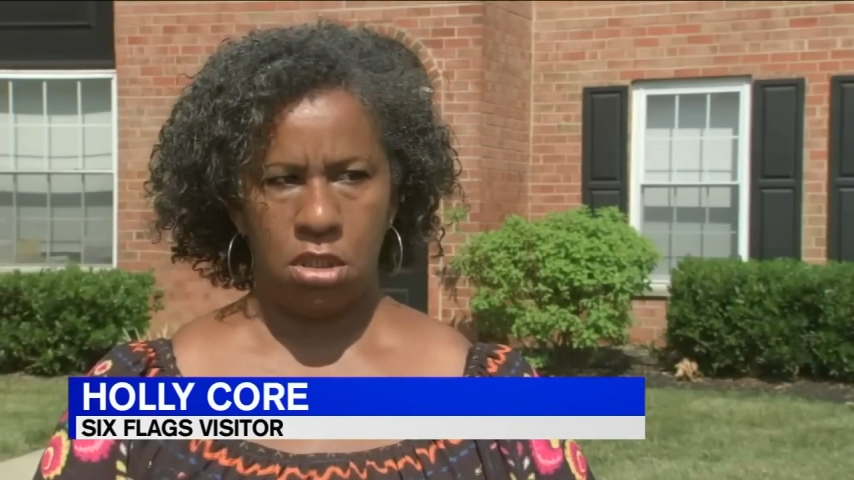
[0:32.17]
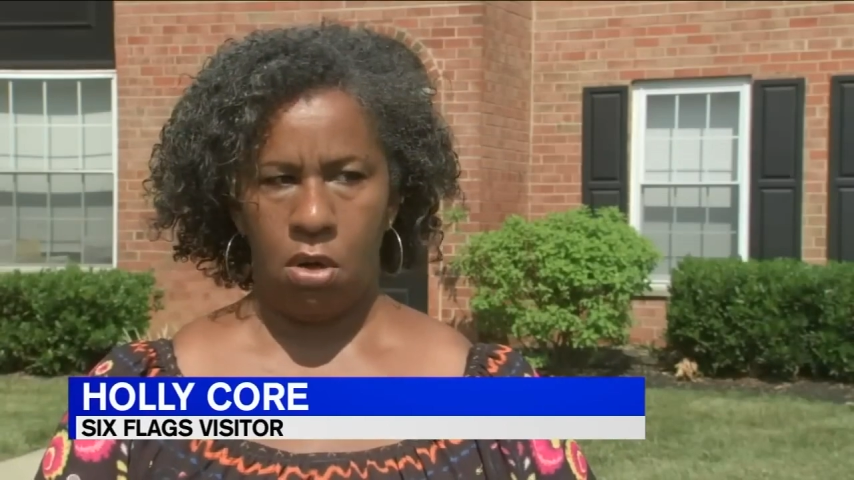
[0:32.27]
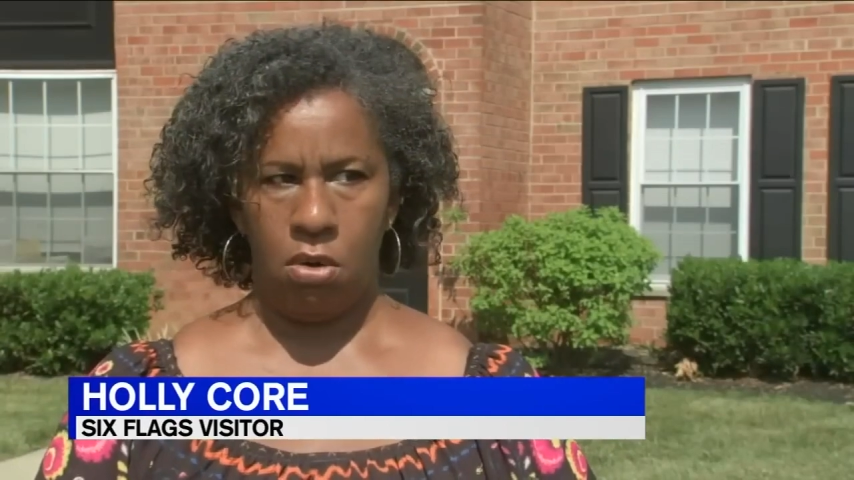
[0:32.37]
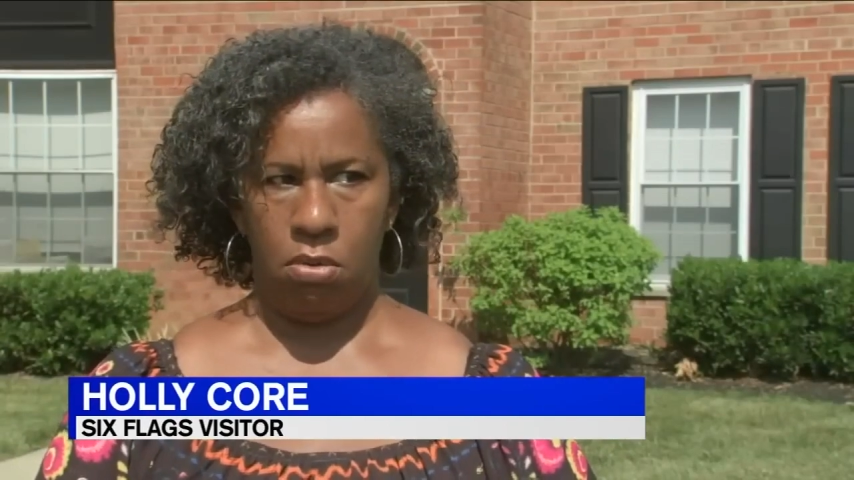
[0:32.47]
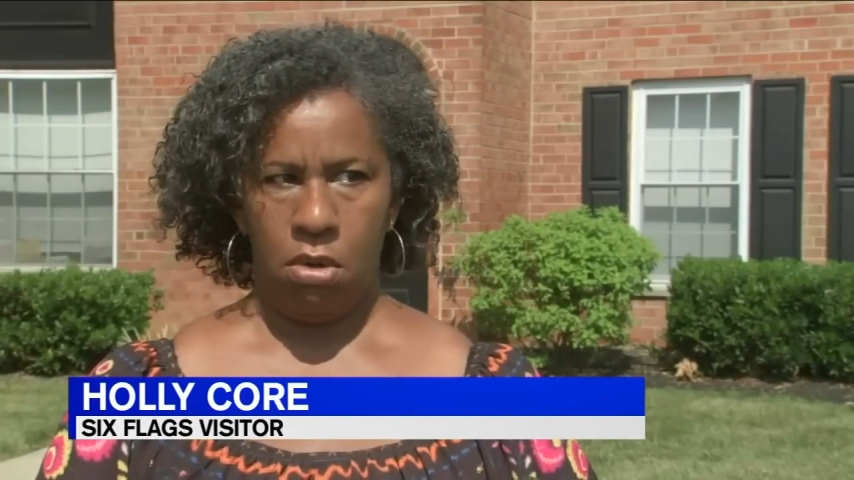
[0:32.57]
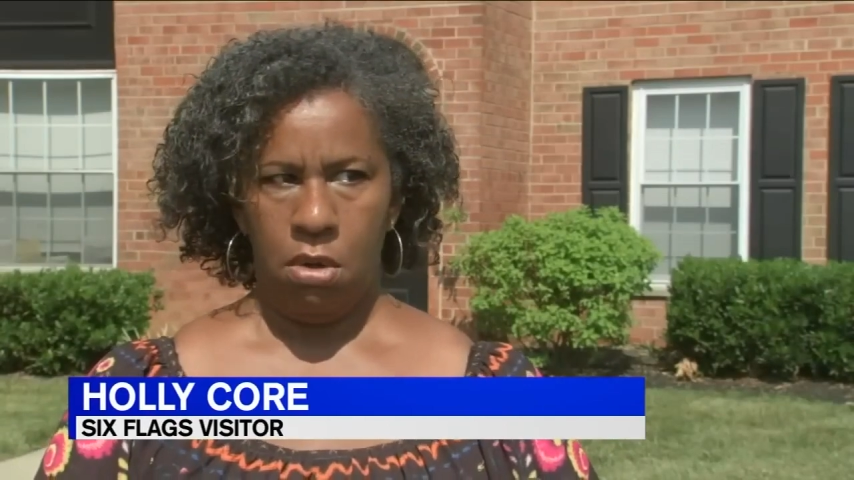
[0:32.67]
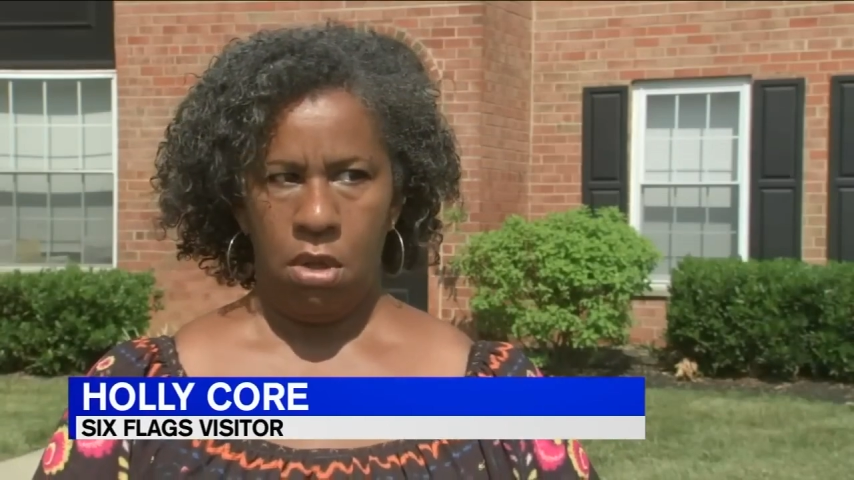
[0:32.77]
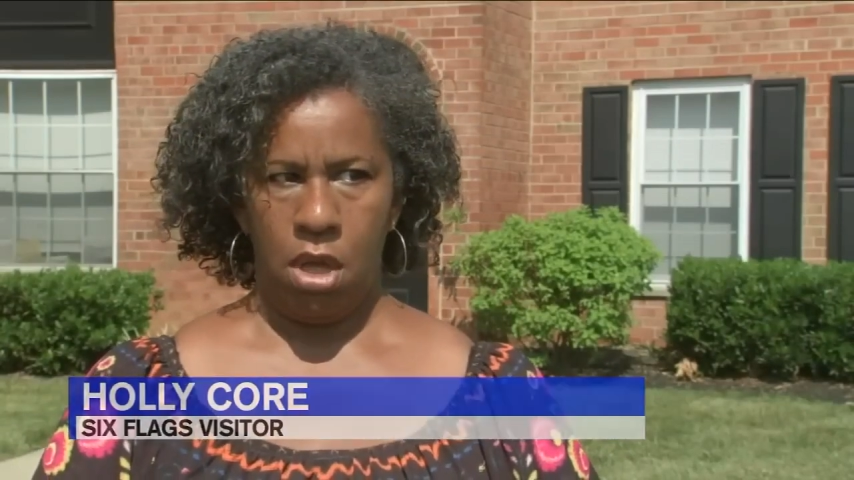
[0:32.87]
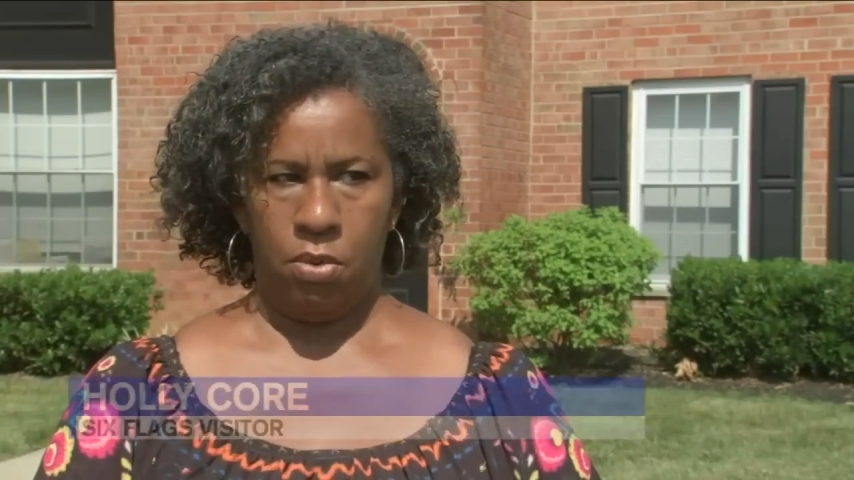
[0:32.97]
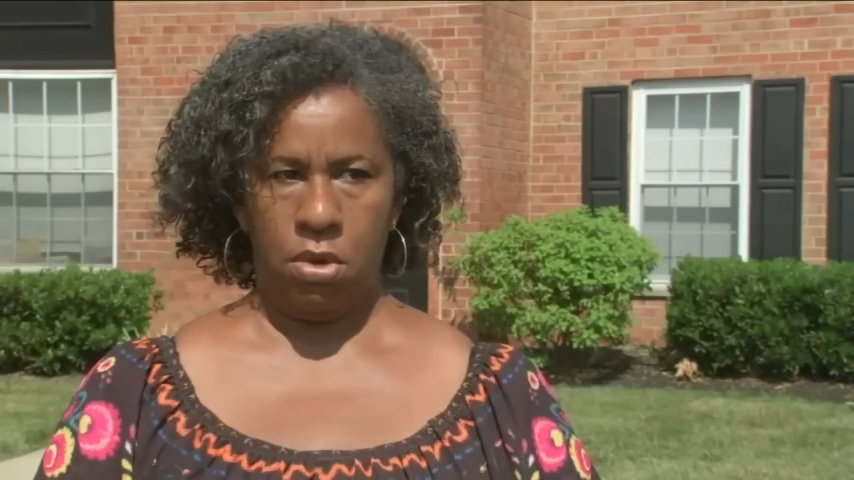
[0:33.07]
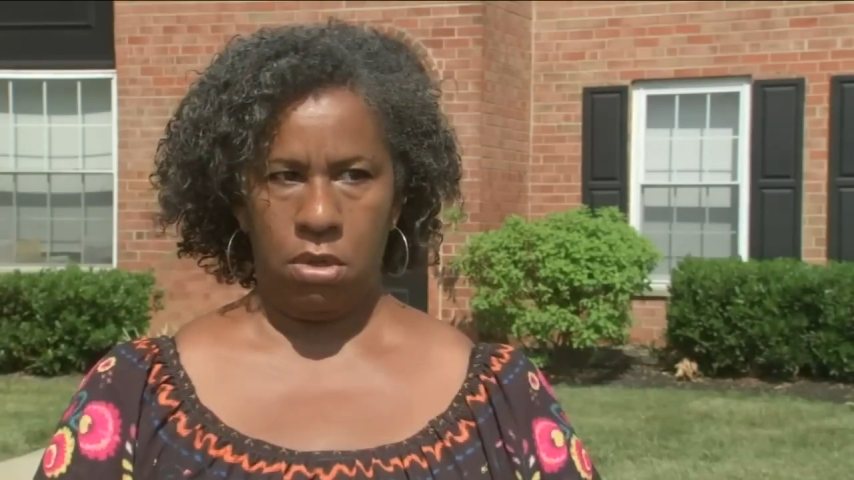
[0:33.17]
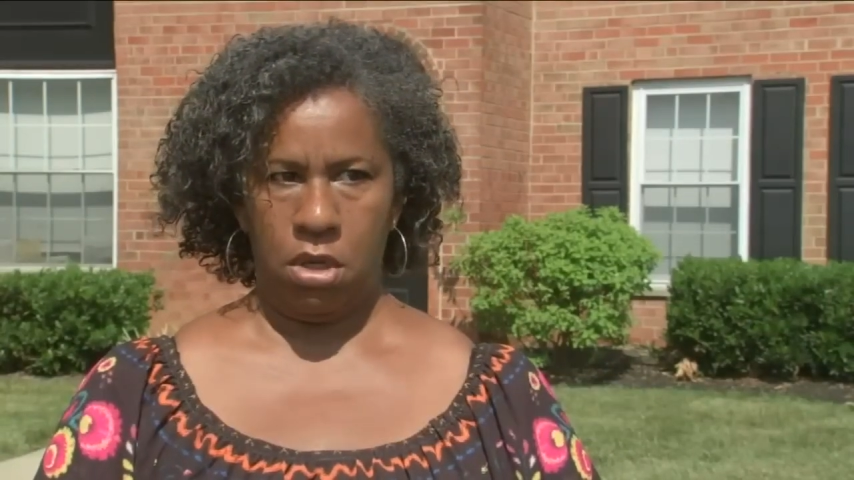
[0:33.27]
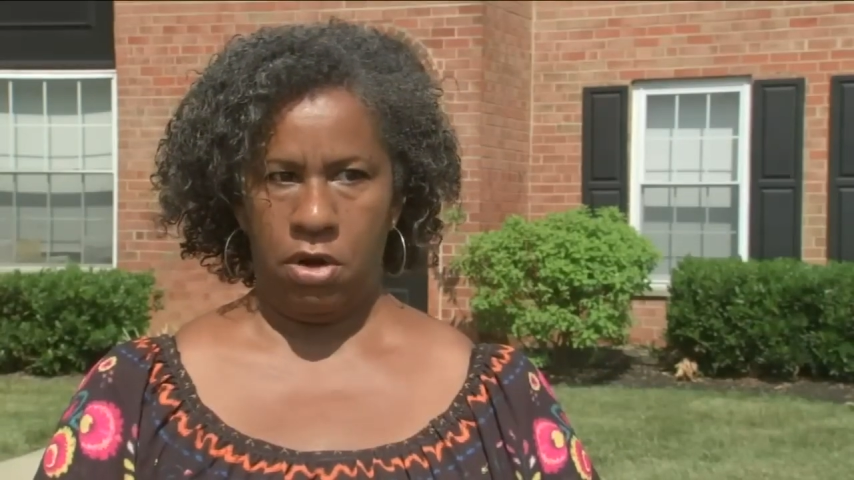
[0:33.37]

So and we